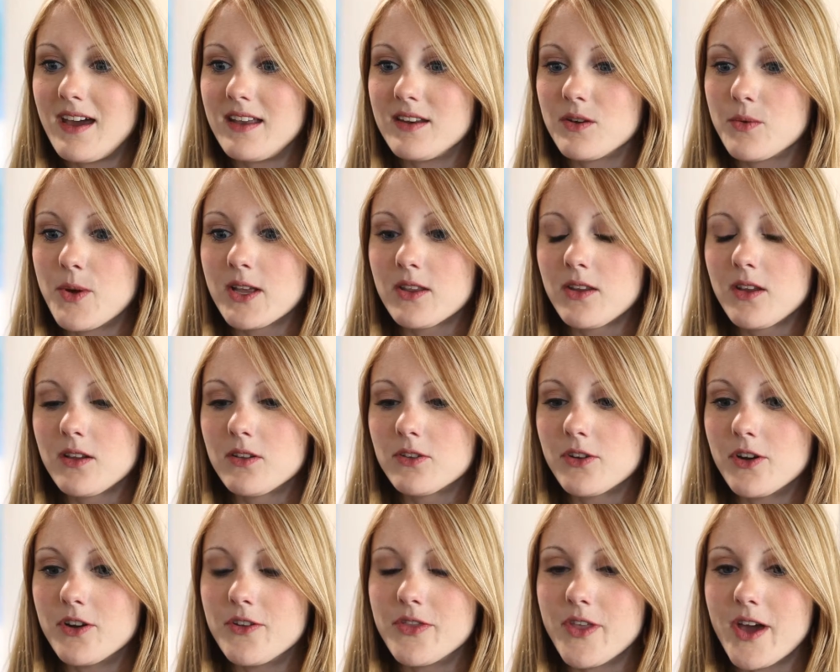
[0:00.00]
and quickly
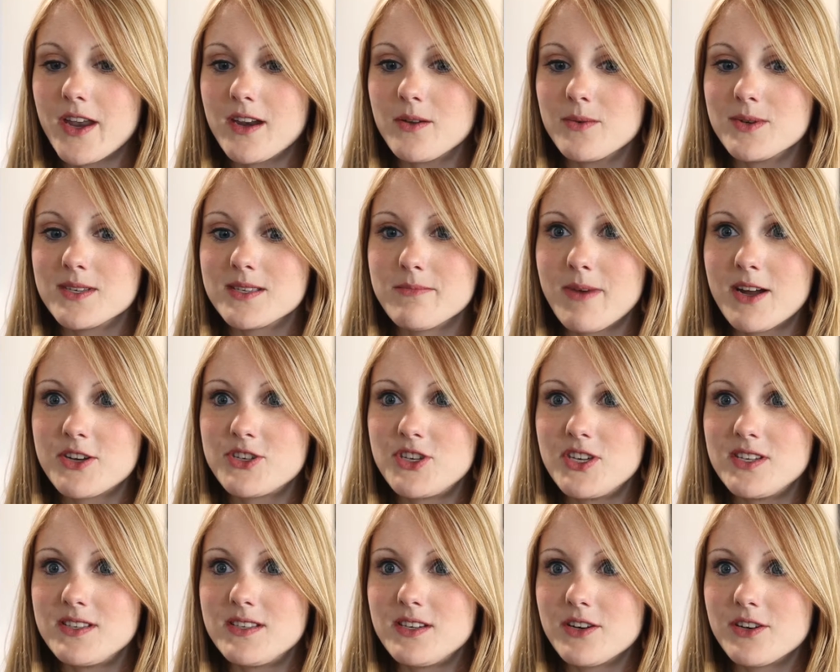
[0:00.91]
learned that it was much
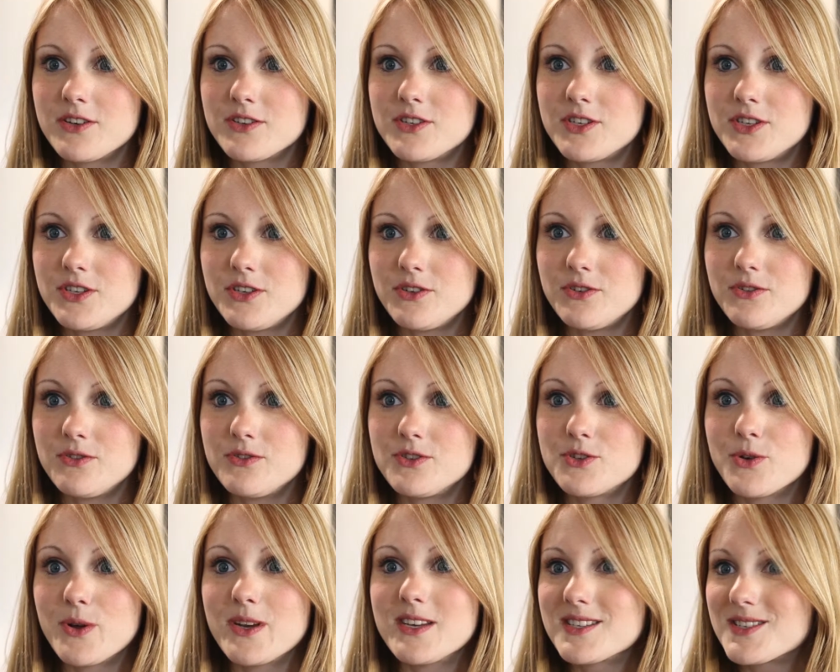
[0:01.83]
easier to
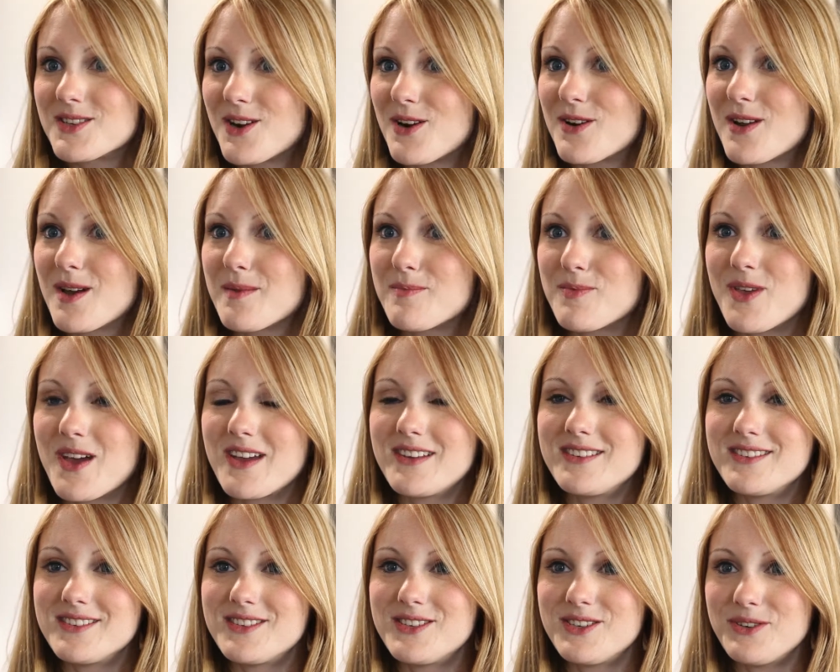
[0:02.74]
join a startup
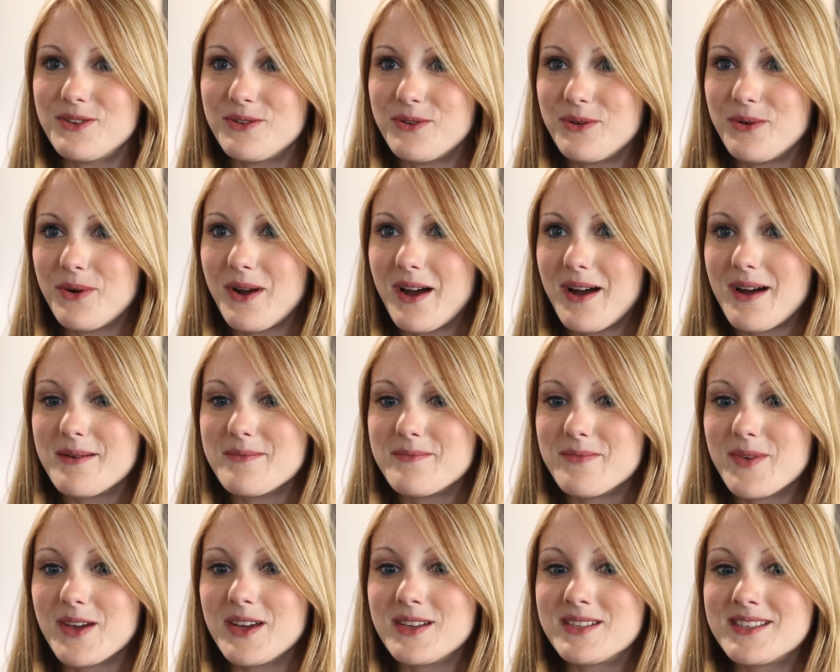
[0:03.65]
than to
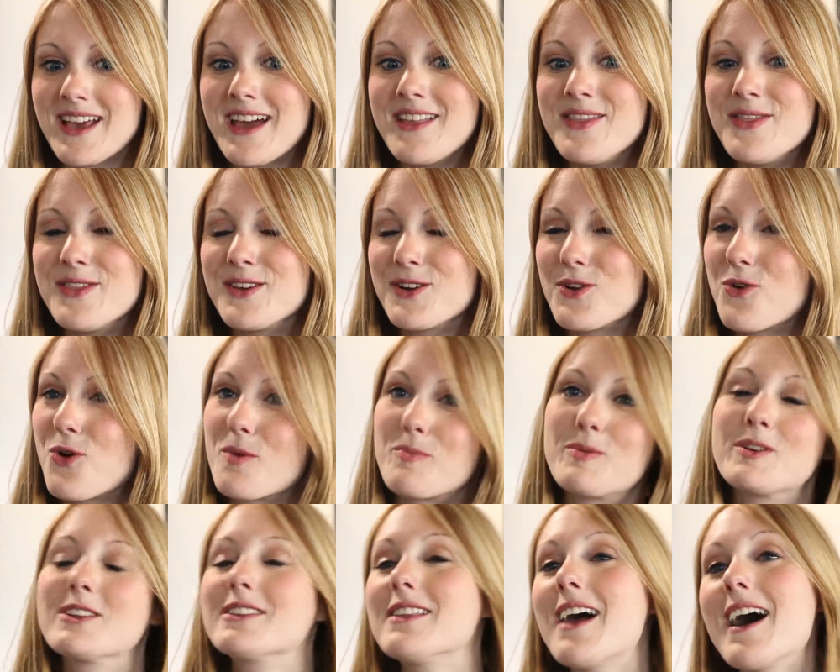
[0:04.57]
ascend the
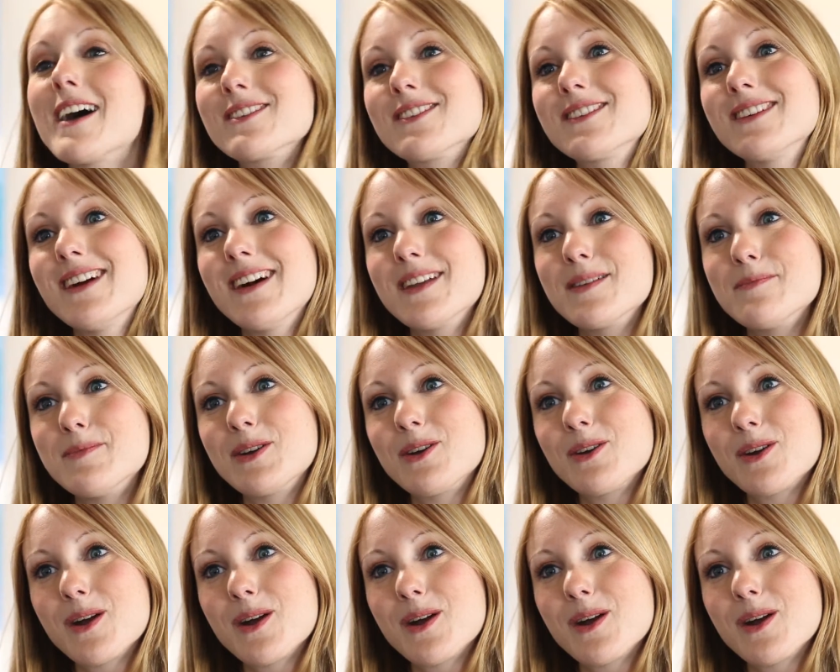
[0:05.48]
corporate ladder at a bigger